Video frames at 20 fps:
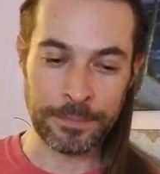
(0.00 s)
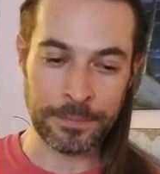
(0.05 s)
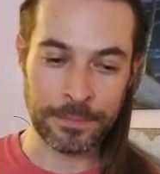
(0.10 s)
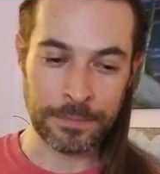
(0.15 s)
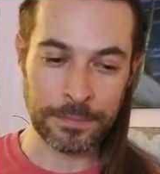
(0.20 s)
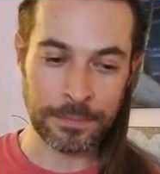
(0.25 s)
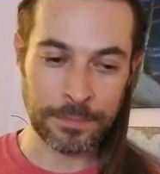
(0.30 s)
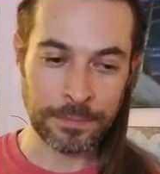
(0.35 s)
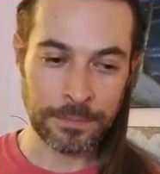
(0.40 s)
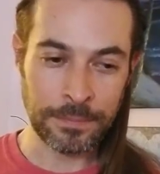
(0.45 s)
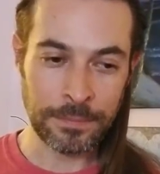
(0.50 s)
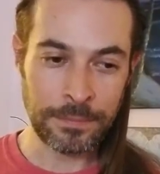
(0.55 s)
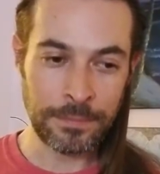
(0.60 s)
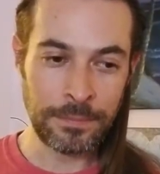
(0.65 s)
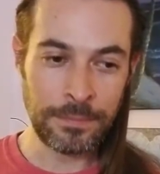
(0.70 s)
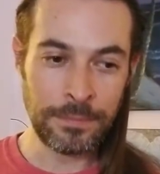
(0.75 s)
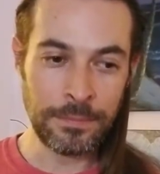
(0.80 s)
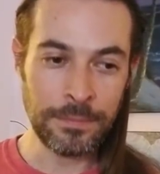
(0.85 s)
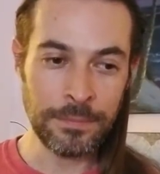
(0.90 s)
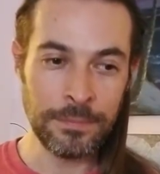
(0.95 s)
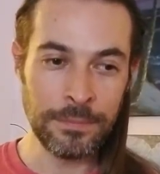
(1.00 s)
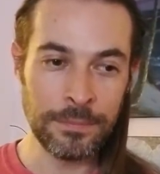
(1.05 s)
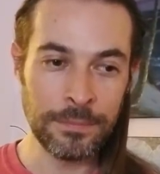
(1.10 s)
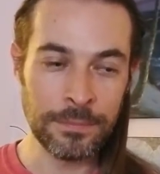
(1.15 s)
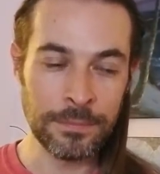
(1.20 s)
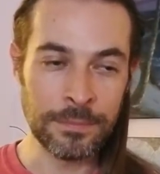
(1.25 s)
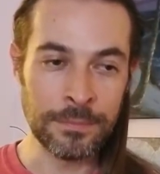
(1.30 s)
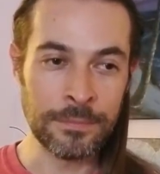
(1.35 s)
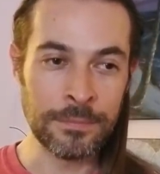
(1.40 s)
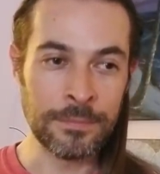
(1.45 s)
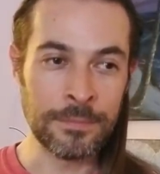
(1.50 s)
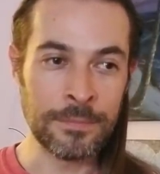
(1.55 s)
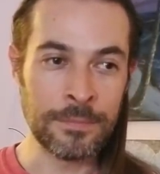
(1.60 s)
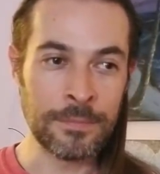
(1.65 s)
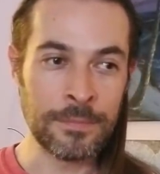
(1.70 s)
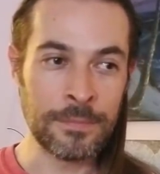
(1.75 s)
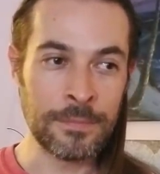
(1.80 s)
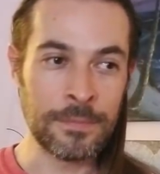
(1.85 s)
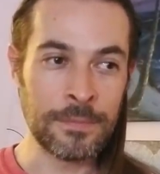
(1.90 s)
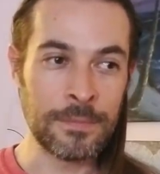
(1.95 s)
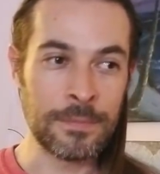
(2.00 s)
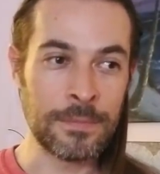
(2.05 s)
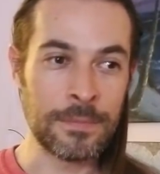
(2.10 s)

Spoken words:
[no speech]